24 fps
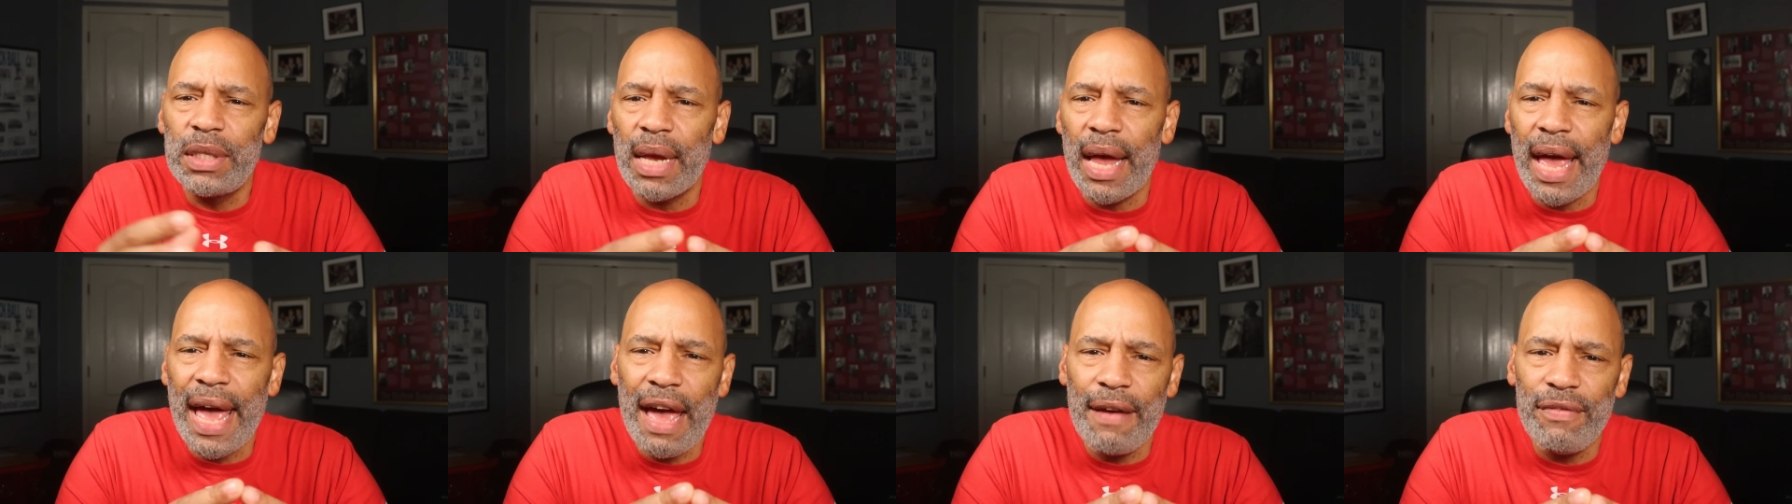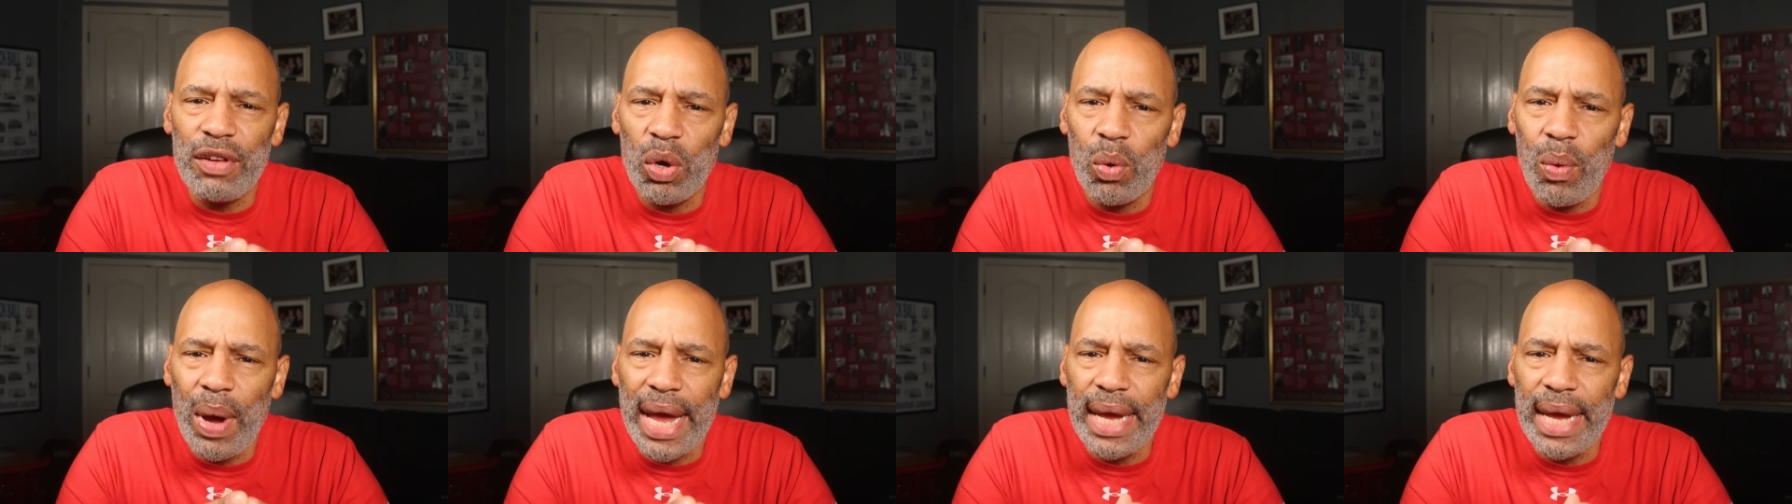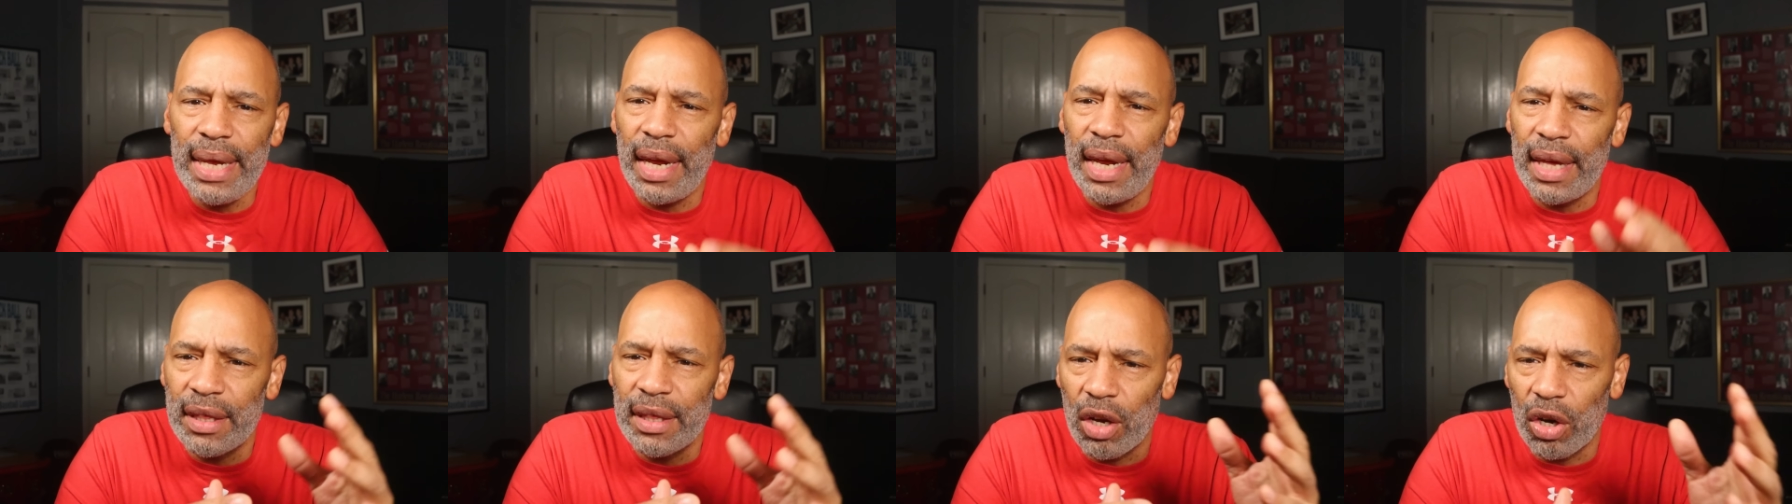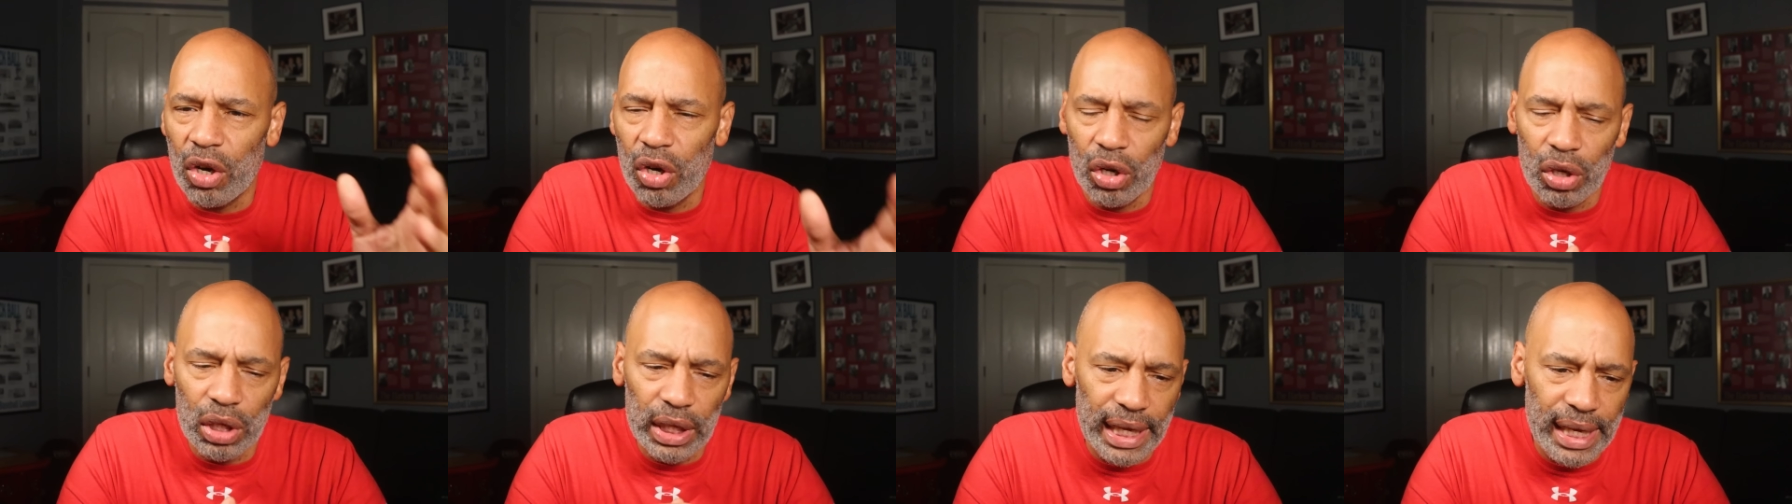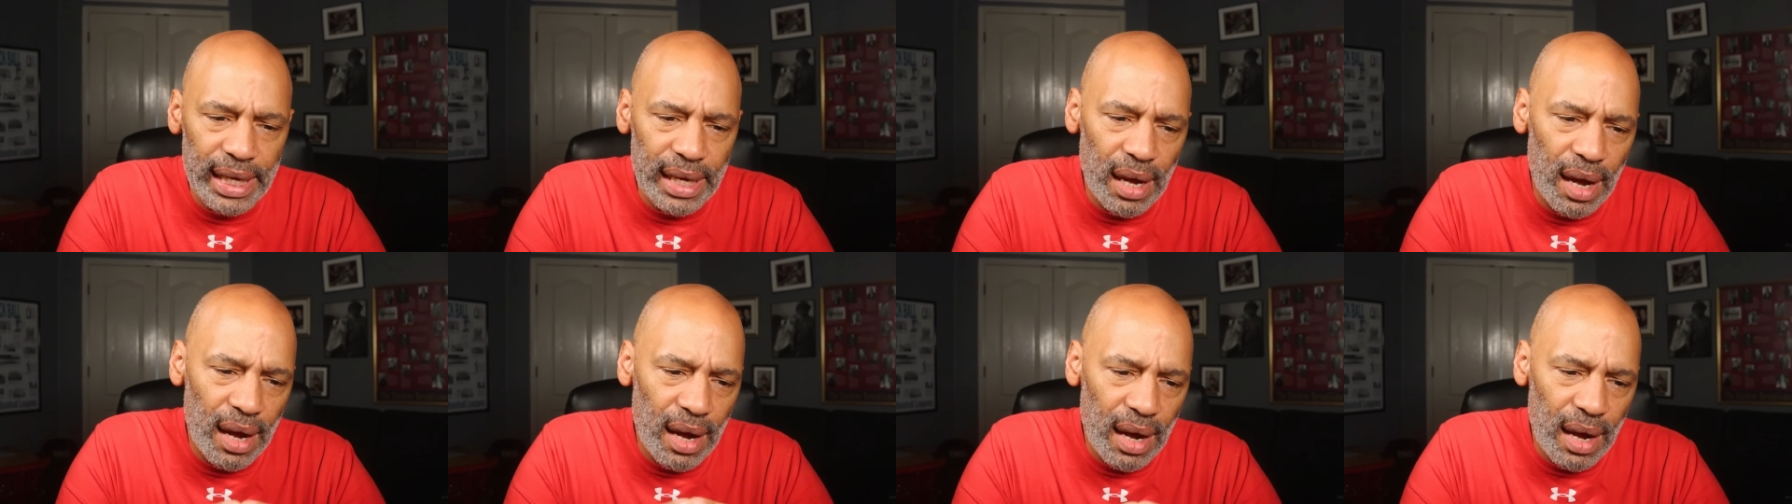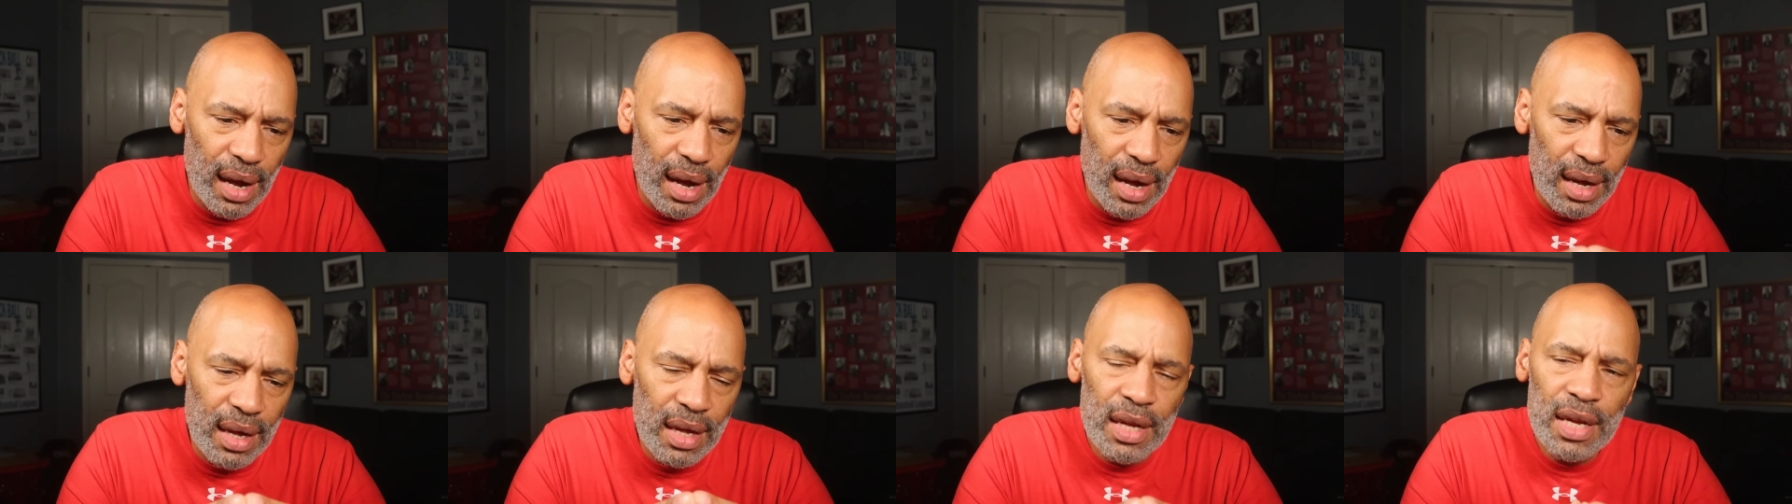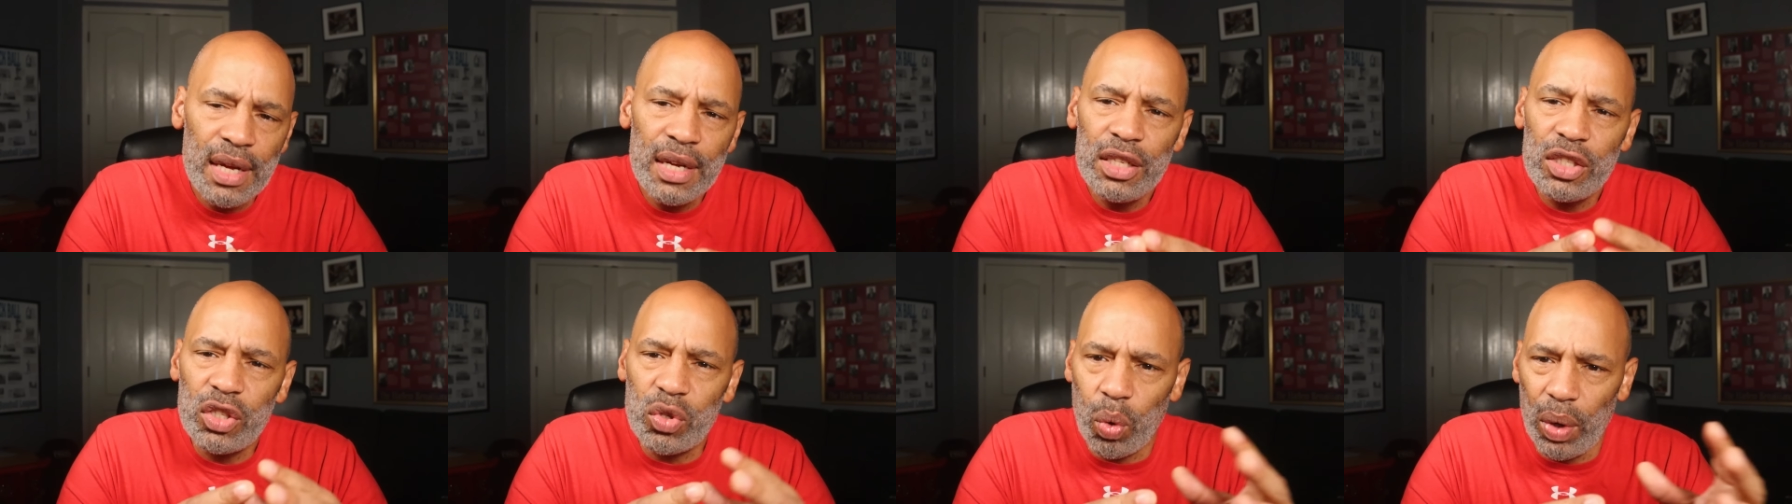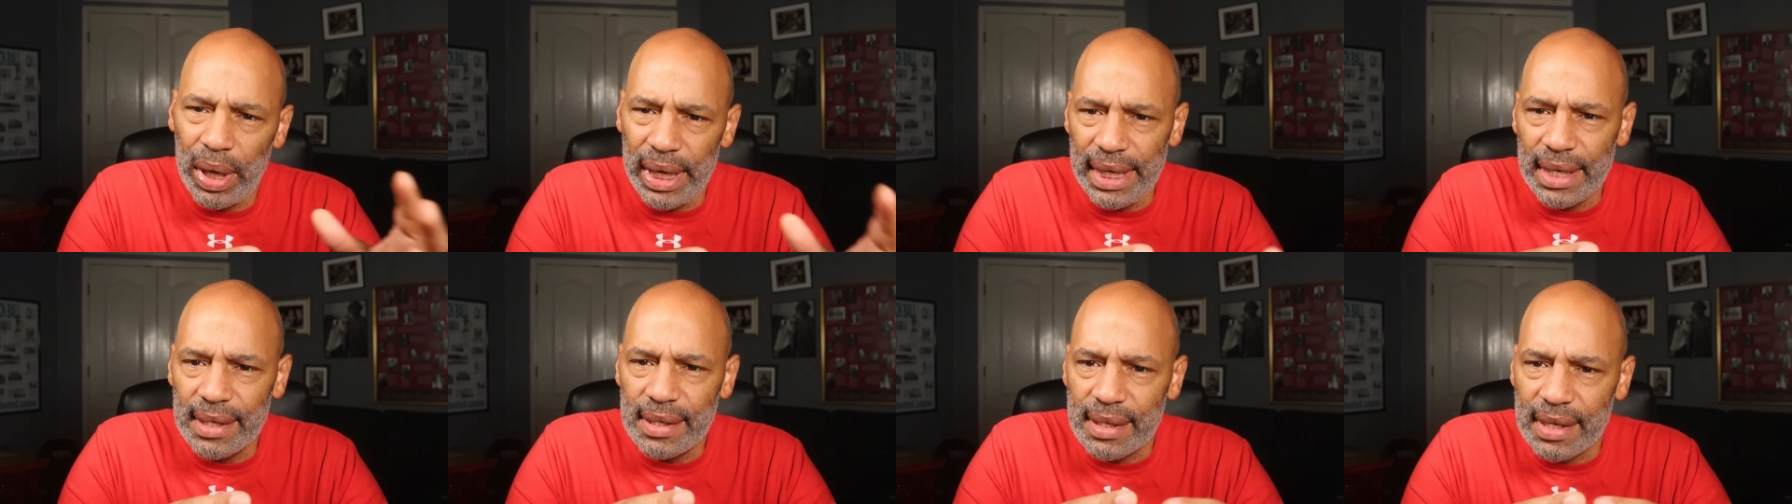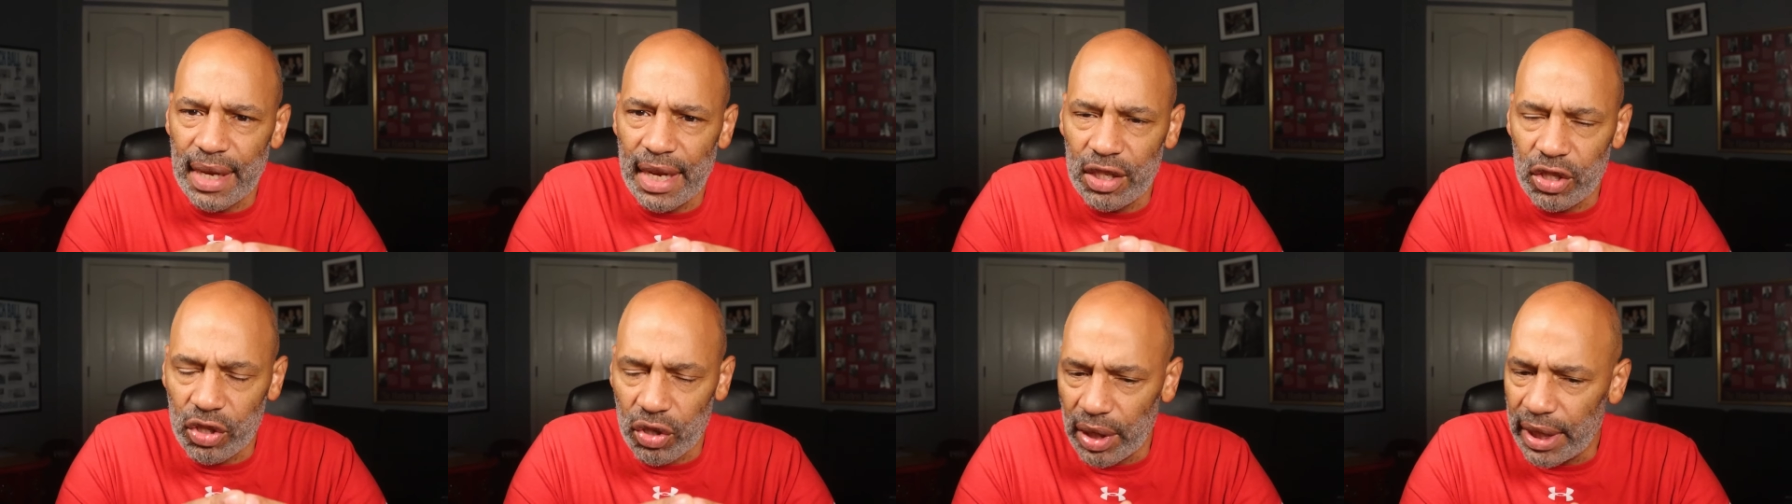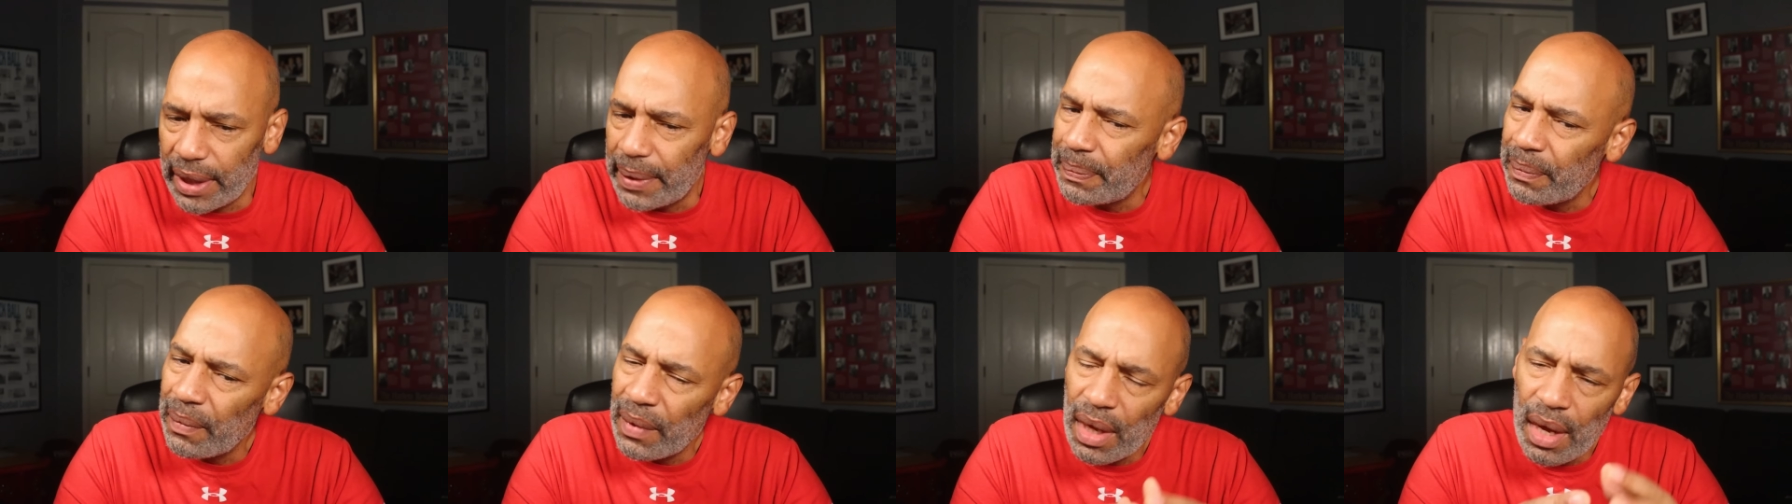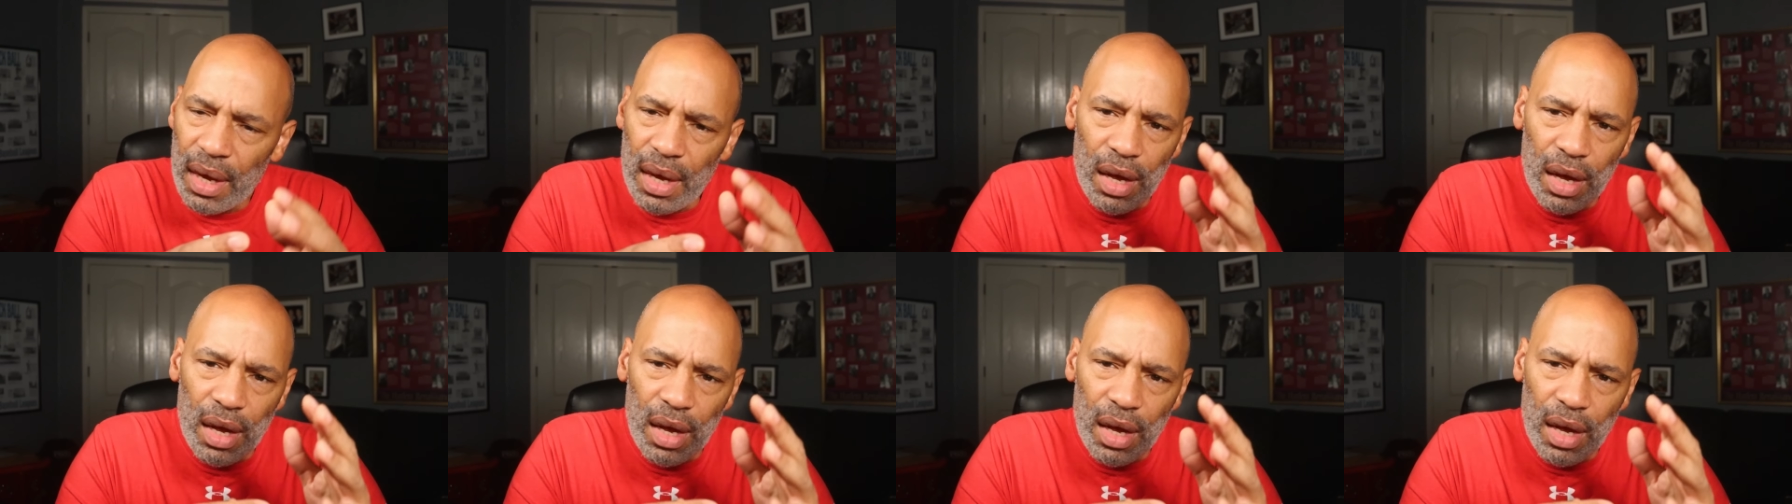to heavyweight in the early 20th century.